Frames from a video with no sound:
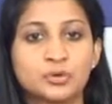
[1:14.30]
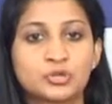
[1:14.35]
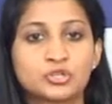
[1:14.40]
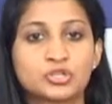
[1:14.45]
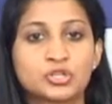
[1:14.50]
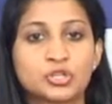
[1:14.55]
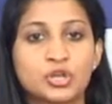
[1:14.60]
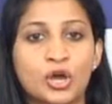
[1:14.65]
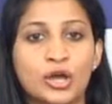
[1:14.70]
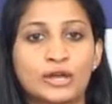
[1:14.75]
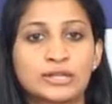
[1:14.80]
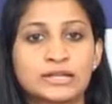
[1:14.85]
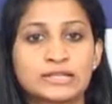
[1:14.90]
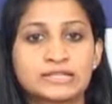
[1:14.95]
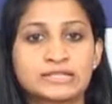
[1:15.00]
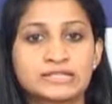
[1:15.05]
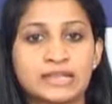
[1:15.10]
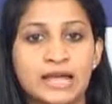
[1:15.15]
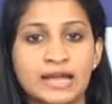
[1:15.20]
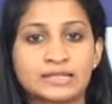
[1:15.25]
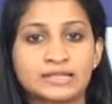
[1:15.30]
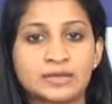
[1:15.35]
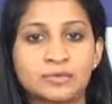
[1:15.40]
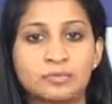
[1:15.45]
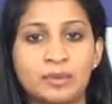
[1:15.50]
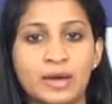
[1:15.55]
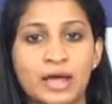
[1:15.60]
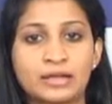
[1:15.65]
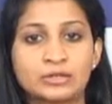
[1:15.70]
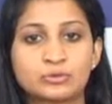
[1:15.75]
Punj Lloyd has signed a
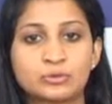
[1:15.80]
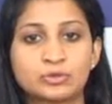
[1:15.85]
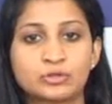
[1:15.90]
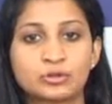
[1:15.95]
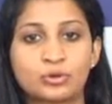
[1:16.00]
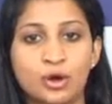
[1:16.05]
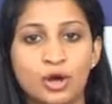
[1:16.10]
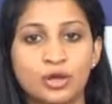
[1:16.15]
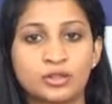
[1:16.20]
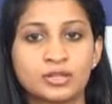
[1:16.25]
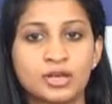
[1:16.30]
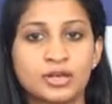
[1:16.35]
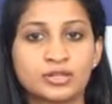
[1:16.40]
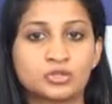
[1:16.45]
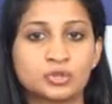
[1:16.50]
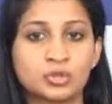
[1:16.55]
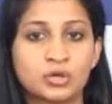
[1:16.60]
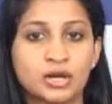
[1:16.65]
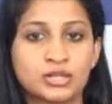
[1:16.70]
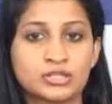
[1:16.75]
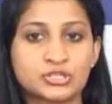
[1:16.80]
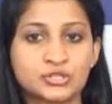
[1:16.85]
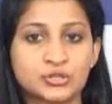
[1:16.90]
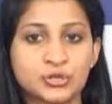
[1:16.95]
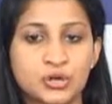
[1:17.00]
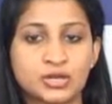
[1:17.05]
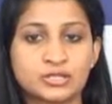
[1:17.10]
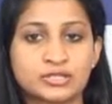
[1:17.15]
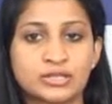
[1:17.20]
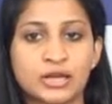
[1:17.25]
pact with Rhonda to
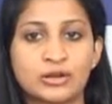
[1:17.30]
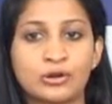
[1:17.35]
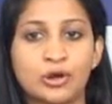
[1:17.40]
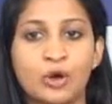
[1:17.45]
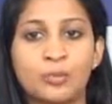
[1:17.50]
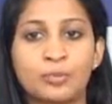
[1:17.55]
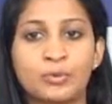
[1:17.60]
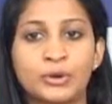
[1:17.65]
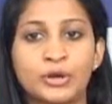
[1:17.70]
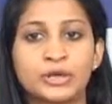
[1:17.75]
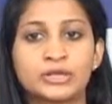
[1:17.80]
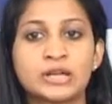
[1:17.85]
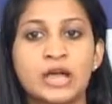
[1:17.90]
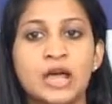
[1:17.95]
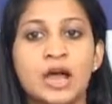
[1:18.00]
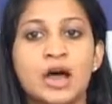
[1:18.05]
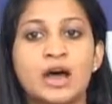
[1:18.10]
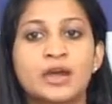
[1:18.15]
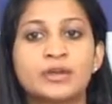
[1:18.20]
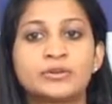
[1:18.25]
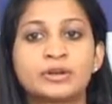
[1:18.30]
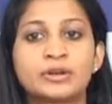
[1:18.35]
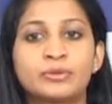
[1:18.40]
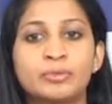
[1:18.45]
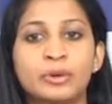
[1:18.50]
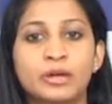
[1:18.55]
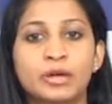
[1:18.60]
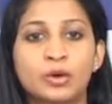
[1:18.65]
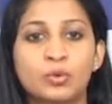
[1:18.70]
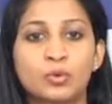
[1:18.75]
construct and operate
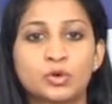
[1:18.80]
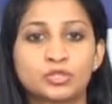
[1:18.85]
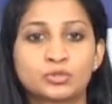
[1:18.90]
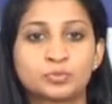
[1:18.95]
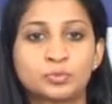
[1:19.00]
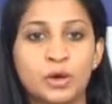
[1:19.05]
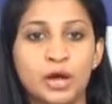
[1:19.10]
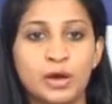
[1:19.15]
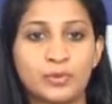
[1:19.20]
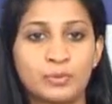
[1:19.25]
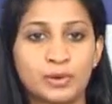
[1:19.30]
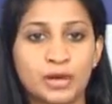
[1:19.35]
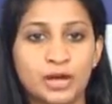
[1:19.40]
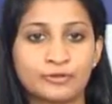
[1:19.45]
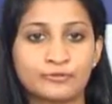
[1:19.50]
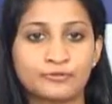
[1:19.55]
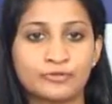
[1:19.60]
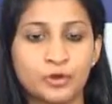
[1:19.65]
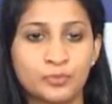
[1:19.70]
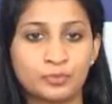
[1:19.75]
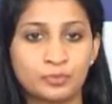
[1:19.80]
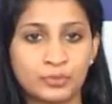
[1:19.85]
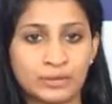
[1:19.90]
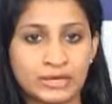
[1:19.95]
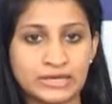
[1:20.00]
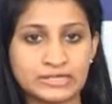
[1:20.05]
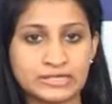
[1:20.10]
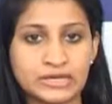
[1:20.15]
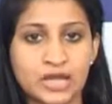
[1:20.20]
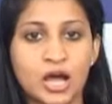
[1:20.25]
100-megawatt power plant from
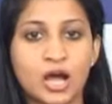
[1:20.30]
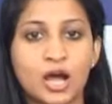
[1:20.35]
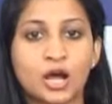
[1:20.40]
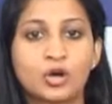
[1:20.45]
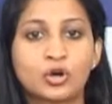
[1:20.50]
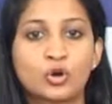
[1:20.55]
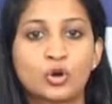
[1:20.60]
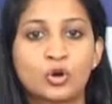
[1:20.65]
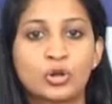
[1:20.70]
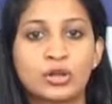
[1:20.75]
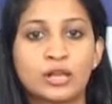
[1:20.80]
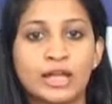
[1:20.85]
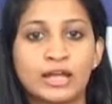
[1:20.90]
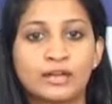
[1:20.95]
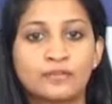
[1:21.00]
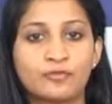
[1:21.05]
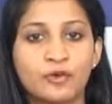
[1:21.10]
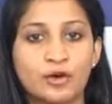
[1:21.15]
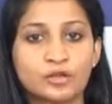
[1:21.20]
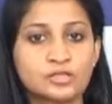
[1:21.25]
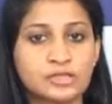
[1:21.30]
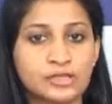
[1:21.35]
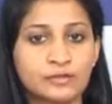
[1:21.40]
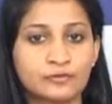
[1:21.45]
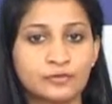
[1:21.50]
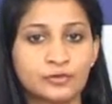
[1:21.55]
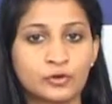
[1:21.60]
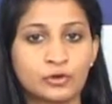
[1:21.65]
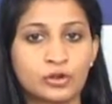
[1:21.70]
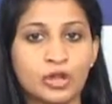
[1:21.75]
peat, a coal-like fossil
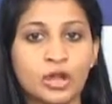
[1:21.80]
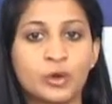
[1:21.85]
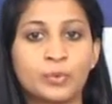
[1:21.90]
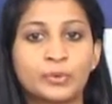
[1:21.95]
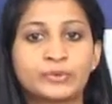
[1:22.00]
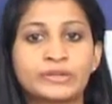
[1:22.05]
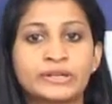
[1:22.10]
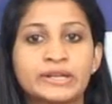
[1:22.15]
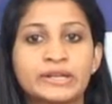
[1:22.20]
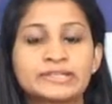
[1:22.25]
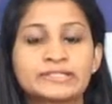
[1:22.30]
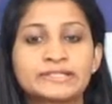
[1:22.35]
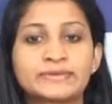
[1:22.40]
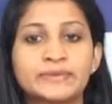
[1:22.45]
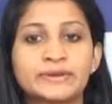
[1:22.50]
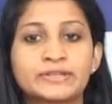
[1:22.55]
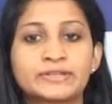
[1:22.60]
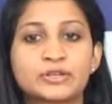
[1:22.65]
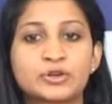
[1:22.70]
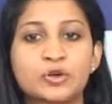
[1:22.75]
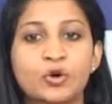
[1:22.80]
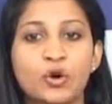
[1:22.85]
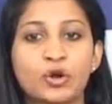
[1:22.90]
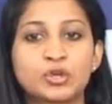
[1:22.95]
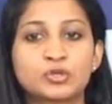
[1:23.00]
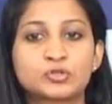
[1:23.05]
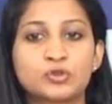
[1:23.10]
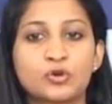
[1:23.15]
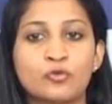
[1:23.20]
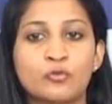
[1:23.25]
fuel, with an estimated
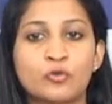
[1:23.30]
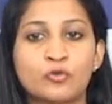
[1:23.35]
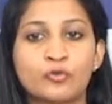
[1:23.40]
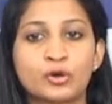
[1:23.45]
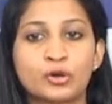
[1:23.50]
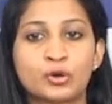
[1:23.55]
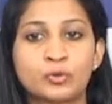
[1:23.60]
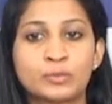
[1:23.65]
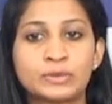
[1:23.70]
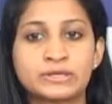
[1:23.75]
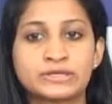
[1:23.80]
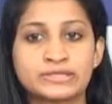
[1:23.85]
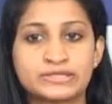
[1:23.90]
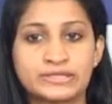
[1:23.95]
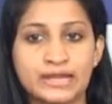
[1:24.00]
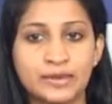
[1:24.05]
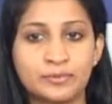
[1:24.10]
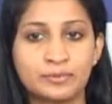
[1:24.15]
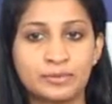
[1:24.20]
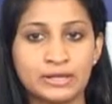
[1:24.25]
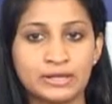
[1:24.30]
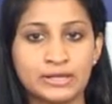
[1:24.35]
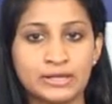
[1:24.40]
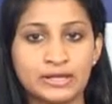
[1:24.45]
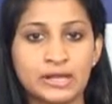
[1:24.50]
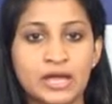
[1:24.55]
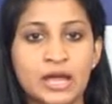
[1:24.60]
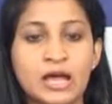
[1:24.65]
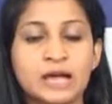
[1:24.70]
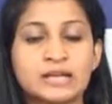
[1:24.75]
cost of over Rs 10
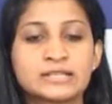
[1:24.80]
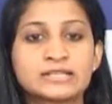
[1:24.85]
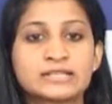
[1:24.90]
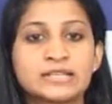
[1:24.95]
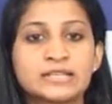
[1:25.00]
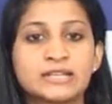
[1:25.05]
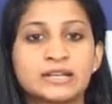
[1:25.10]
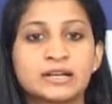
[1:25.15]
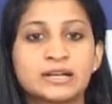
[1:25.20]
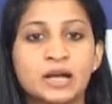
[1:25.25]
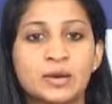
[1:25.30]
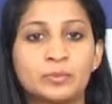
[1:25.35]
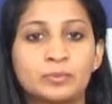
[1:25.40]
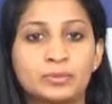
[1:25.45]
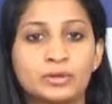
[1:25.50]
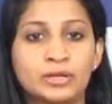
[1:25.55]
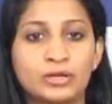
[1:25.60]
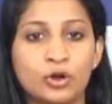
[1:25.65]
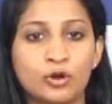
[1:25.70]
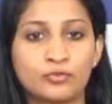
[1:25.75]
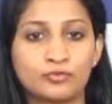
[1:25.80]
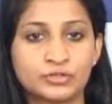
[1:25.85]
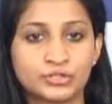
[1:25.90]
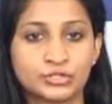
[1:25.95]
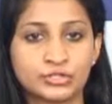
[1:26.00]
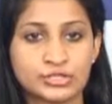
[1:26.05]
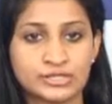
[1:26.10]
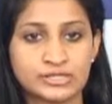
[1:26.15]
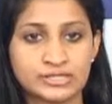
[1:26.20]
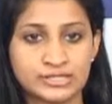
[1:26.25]
billion, a senior company
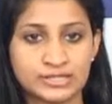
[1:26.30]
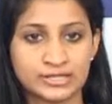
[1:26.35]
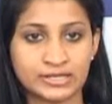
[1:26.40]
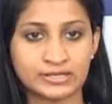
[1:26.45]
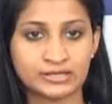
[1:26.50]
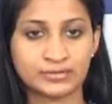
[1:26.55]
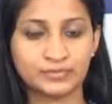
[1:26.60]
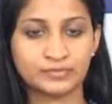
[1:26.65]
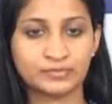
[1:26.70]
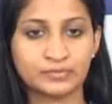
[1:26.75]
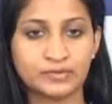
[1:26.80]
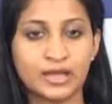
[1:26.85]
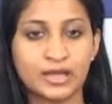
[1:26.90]
official said.